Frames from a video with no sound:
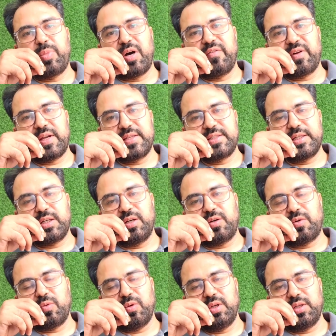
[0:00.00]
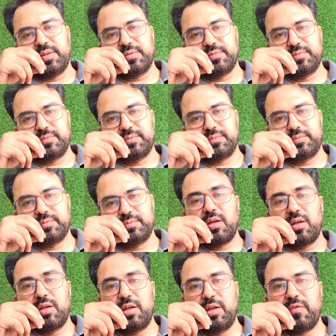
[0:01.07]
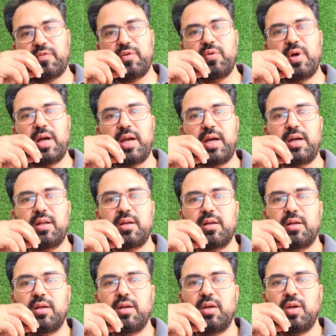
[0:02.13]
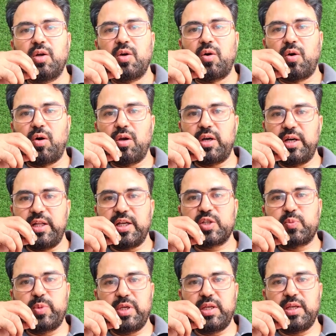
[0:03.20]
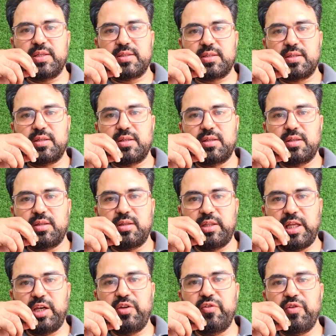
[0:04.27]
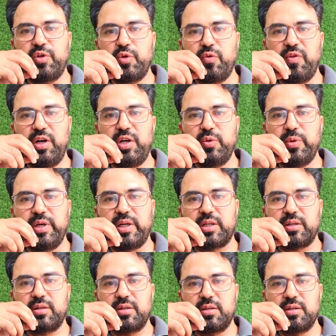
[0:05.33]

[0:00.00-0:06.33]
power IC controller. If you had already experience, then you will do it.